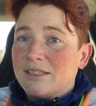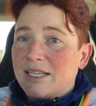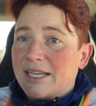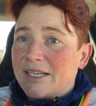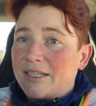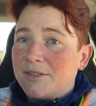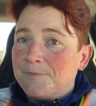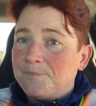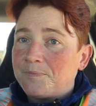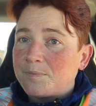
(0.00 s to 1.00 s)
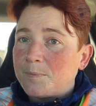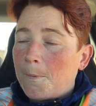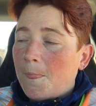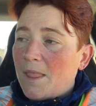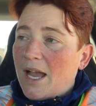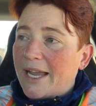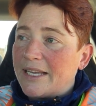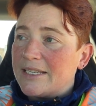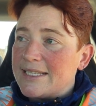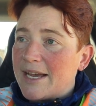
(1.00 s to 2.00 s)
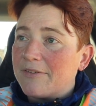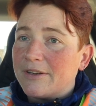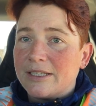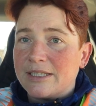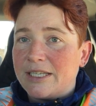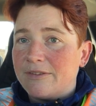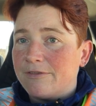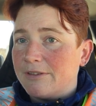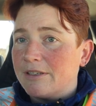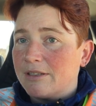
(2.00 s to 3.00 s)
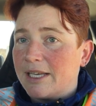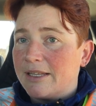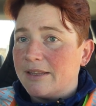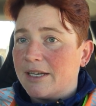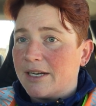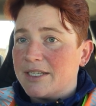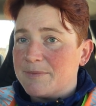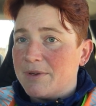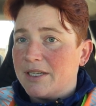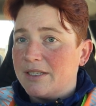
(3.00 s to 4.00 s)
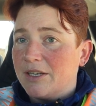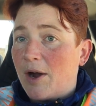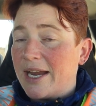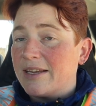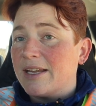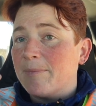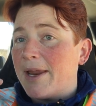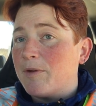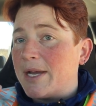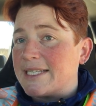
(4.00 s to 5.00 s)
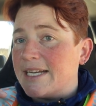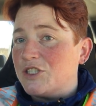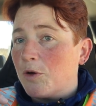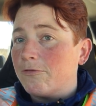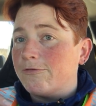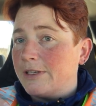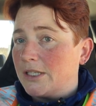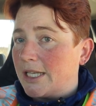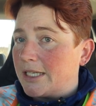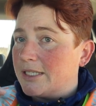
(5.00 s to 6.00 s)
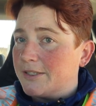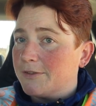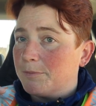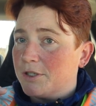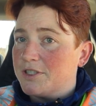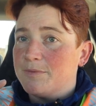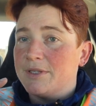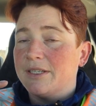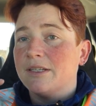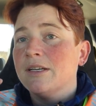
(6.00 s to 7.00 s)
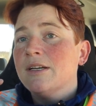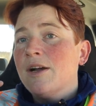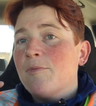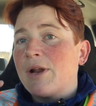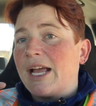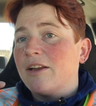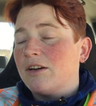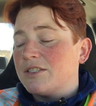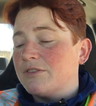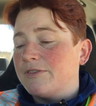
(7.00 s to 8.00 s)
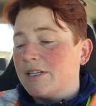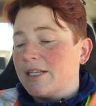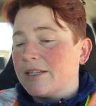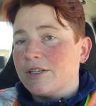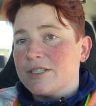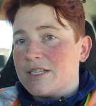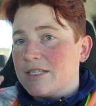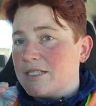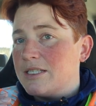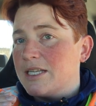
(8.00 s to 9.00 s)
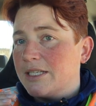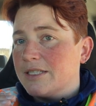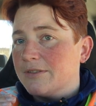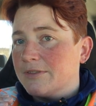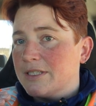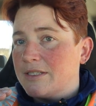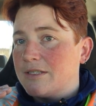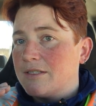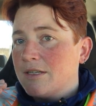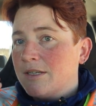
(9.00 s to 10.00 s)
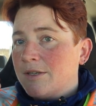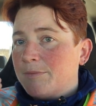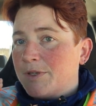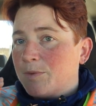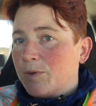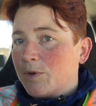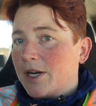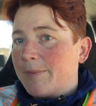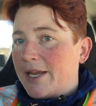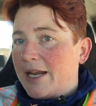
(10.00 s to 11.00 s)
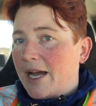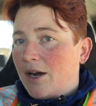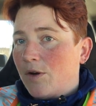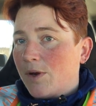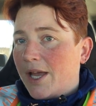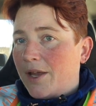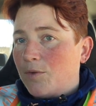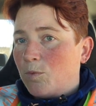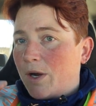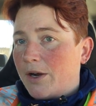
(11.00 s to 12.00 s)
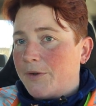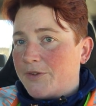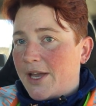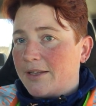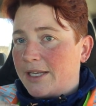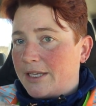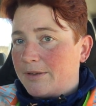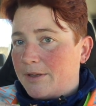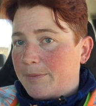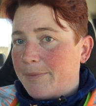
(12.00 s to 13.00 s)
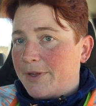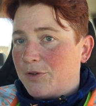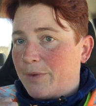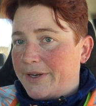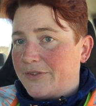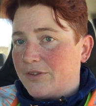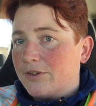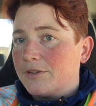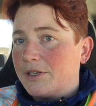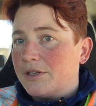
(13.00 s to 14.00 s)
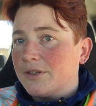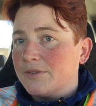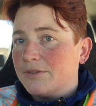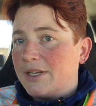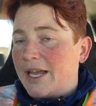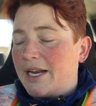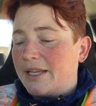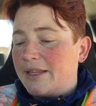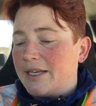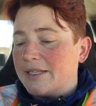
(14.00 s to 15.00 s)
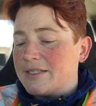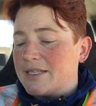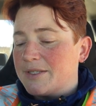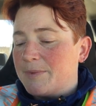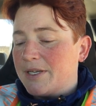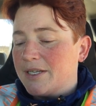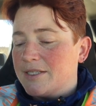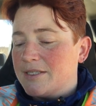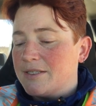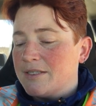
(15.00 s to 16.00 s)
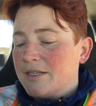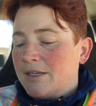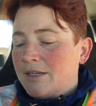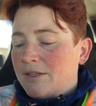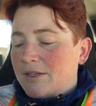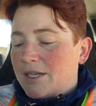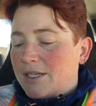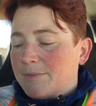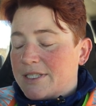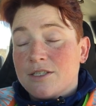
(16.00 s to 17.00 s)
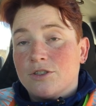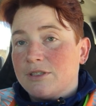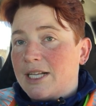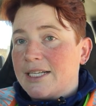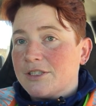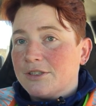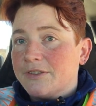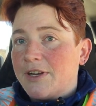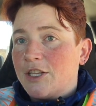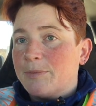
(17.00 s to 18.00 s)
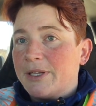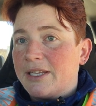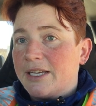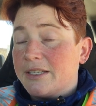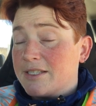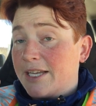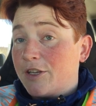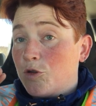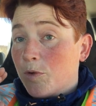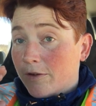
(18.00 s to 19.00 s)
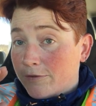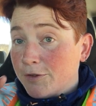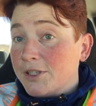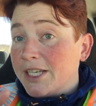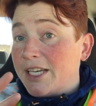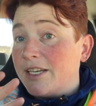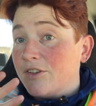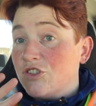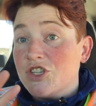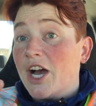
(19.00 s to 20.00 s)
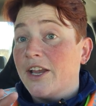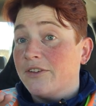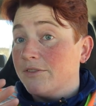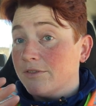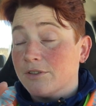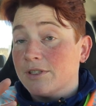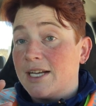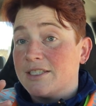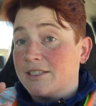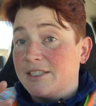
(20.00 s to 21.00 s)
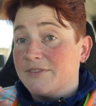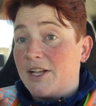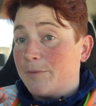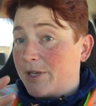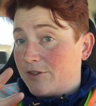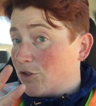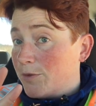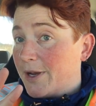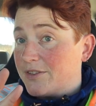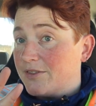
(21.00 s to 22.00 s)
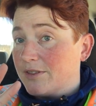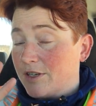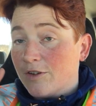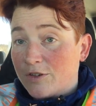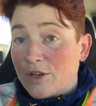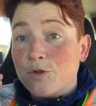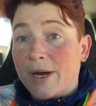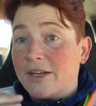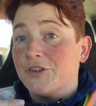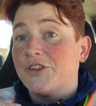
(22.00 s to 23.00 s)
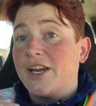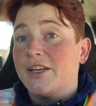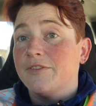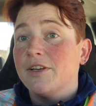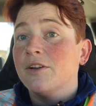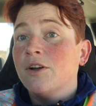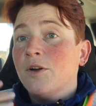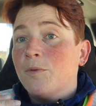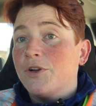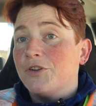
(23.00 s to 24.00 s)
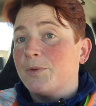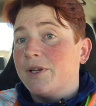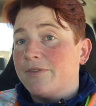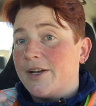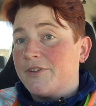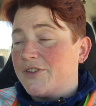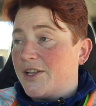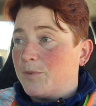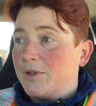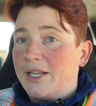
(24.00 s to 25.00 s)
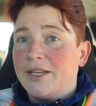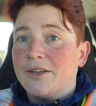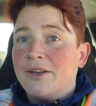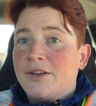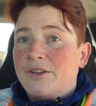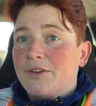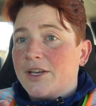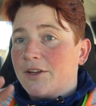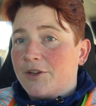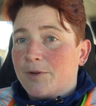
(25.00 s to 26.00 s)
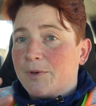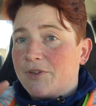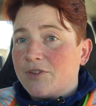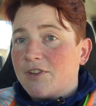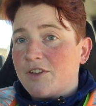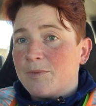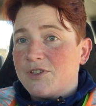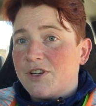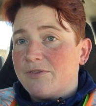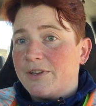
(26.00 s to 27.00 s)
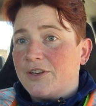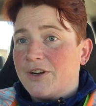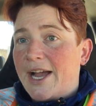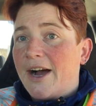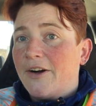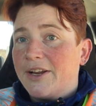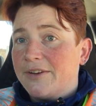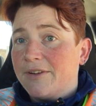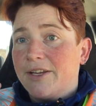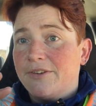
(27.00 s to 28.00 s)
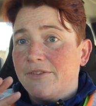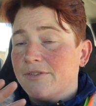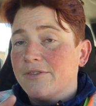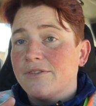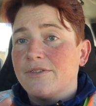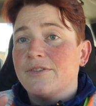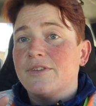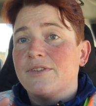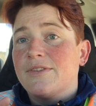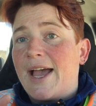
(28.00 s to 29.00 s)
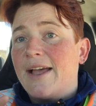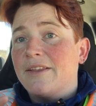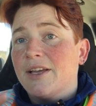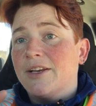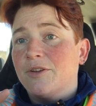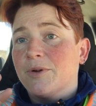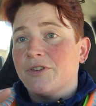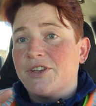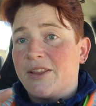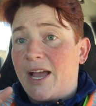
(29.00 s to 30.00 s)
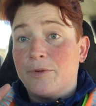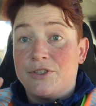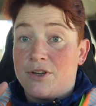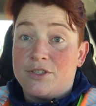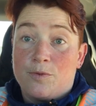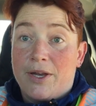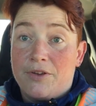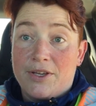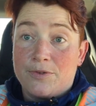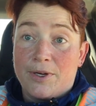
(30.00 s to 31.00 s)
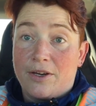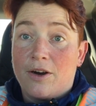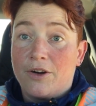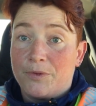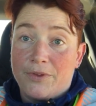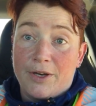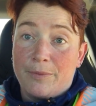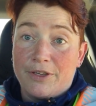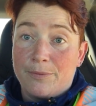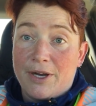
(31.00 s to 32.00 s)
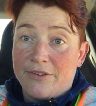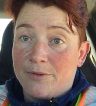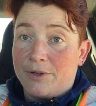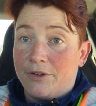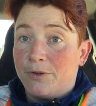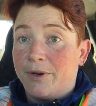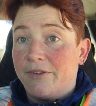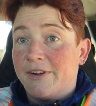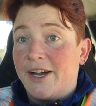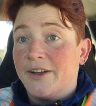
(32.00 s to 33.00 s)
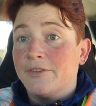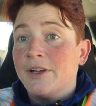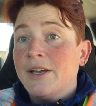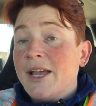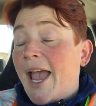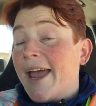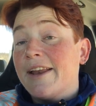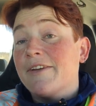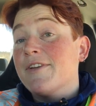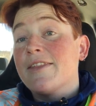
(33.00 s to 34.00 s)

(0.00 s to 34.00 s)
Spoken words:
like I can definitely feel like there has been, in many ways I don't feel like a different person, but I can also feel like there is a distinct difference between where I'm at now and where I was at like in my mid-20s and earlier. And I think it's because it's a neurological development thing, because like you are fully done neurologically developing to the best, you know, to my understanding of it, when you're 25, because that's when like you get all your risk assessment shit figured out and that, and you understand that, which is also why you get to rent cars without a big deposit when you're 25. And if